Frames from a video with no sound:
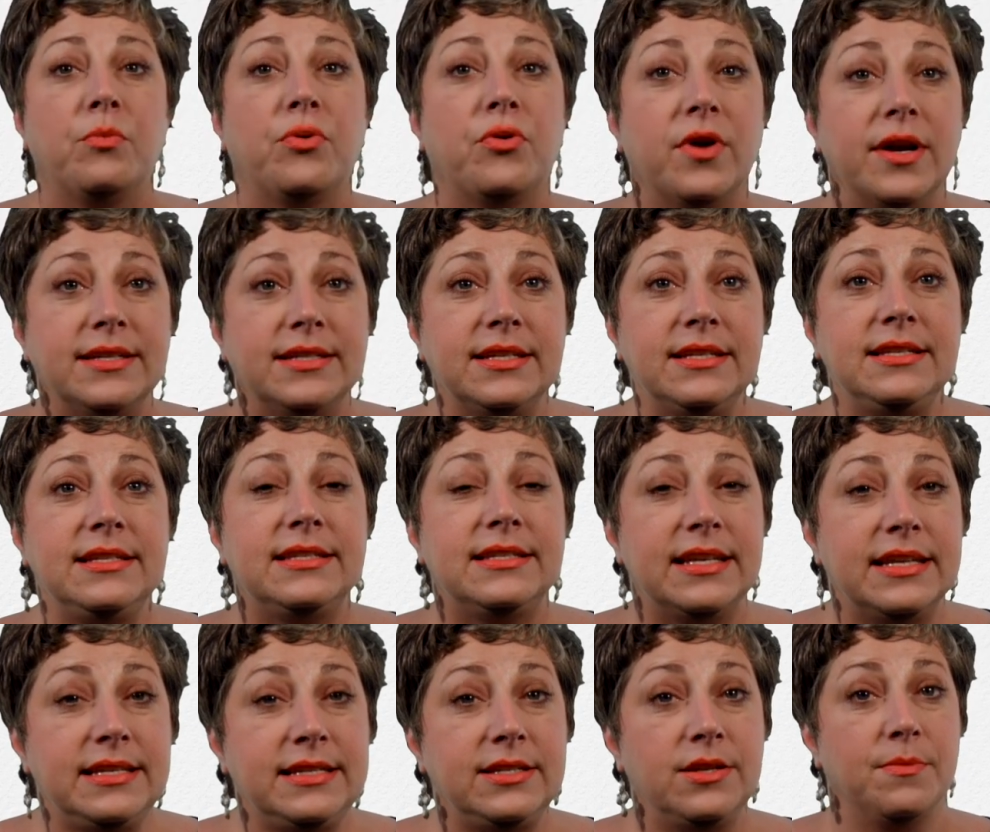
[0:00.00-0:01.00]
prison
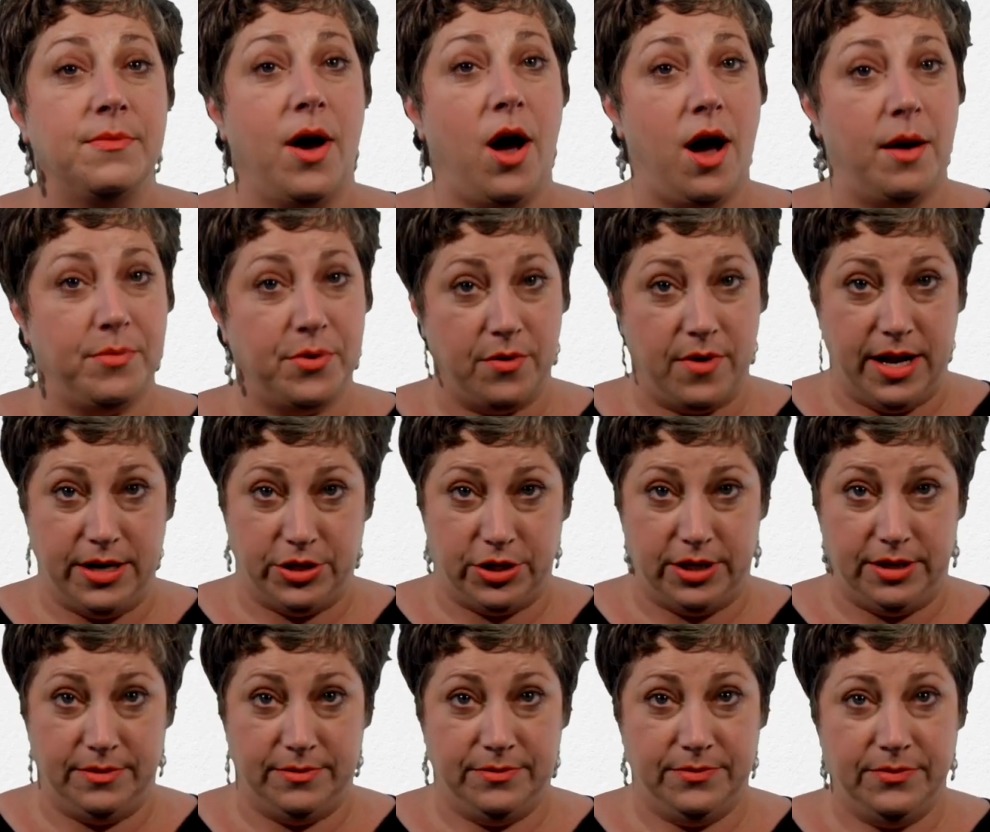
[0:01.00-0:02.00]
system
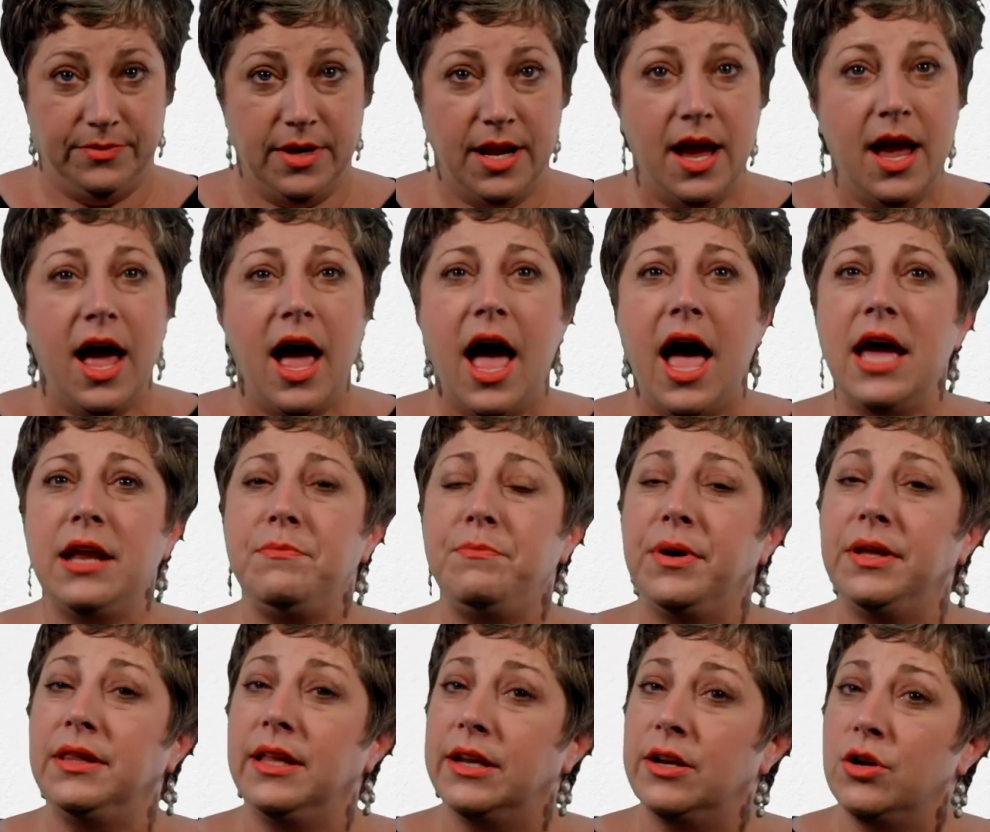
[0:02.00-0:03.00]
operation, and
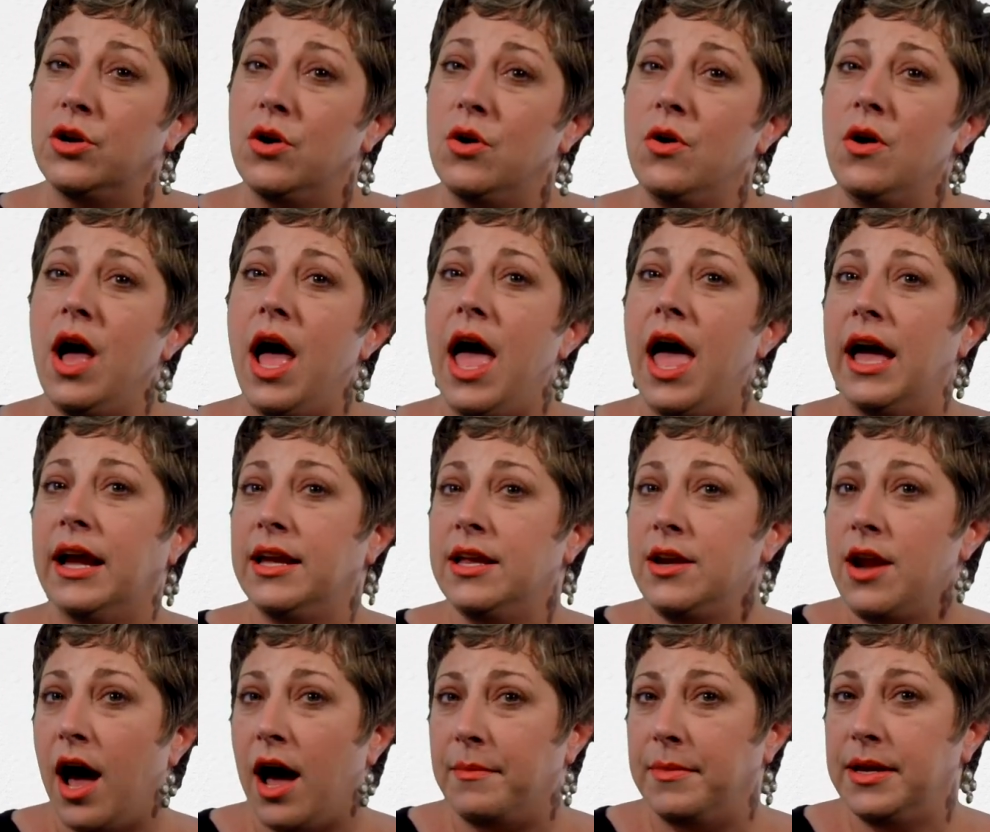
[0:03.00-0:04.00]
political,
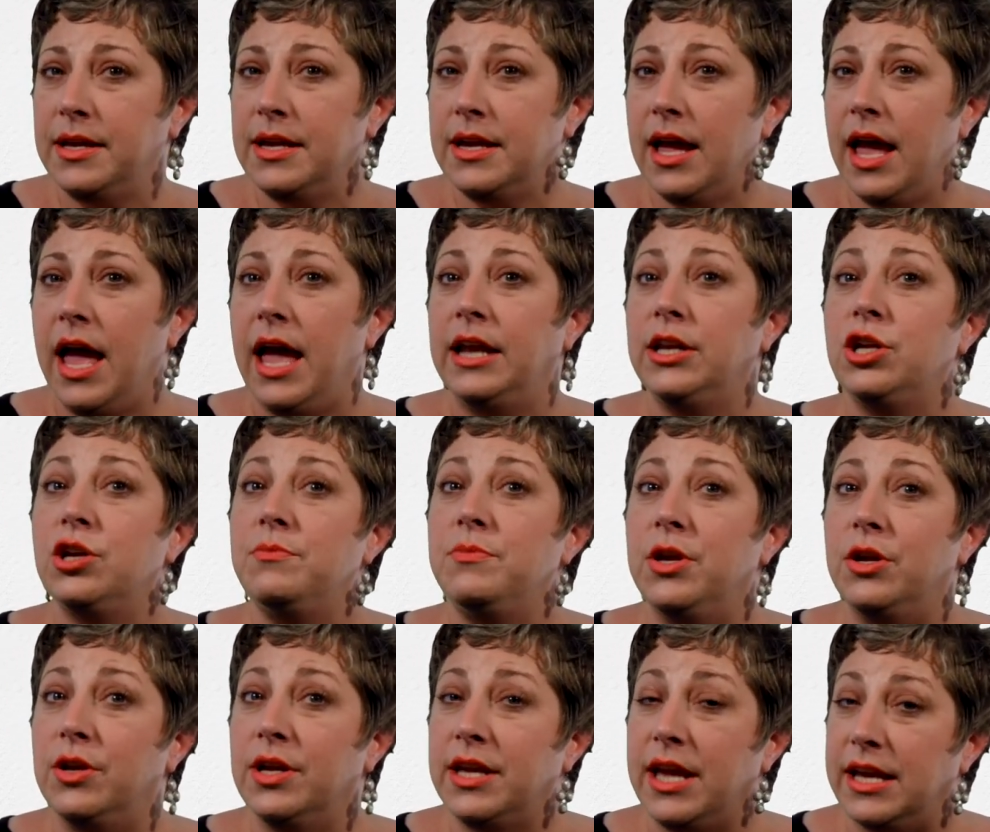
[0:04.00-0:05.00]
economic, and
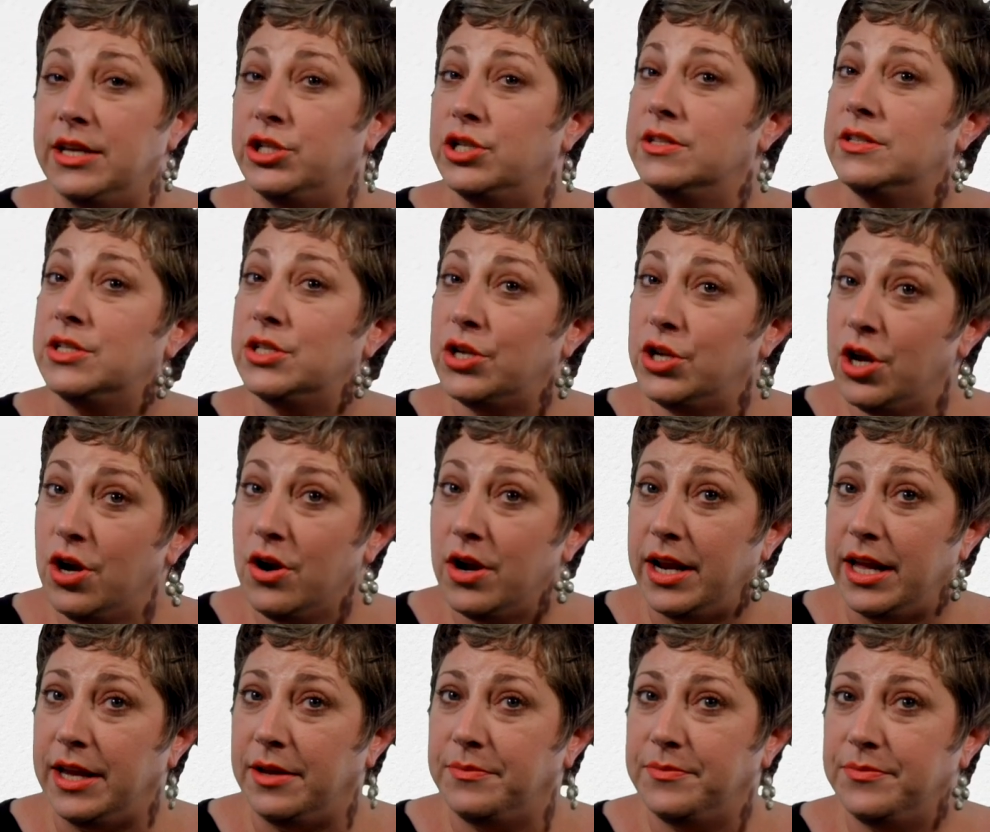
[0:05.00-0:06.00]
communication
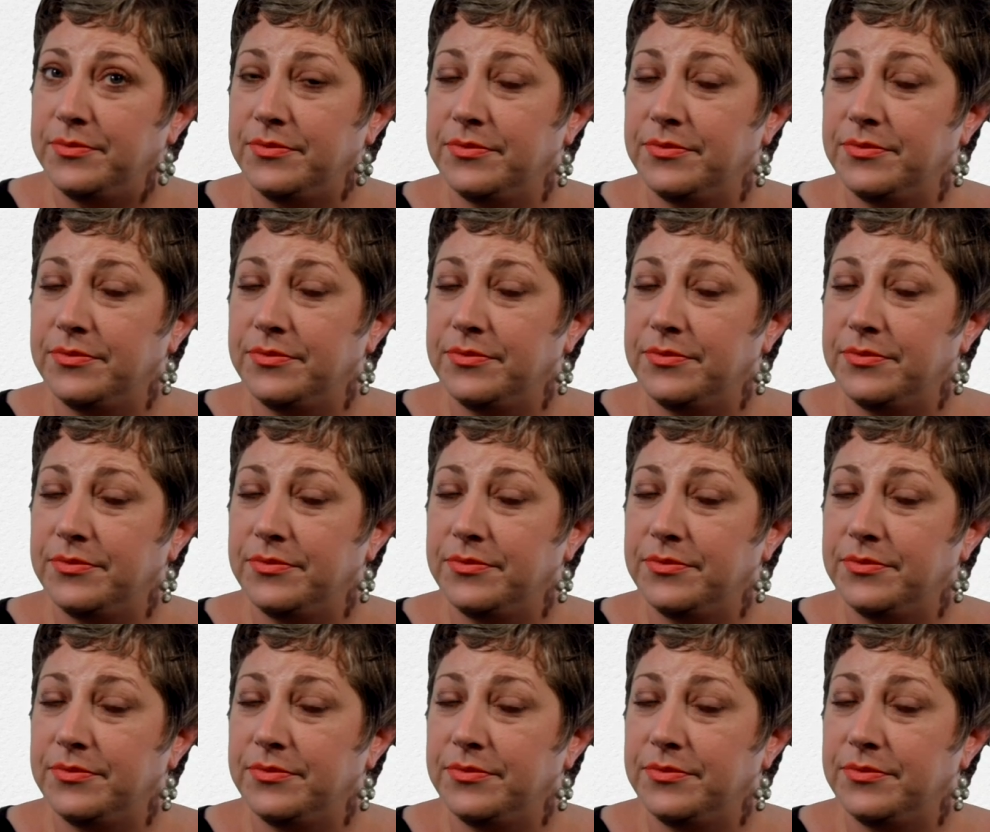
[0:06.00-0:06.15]
security.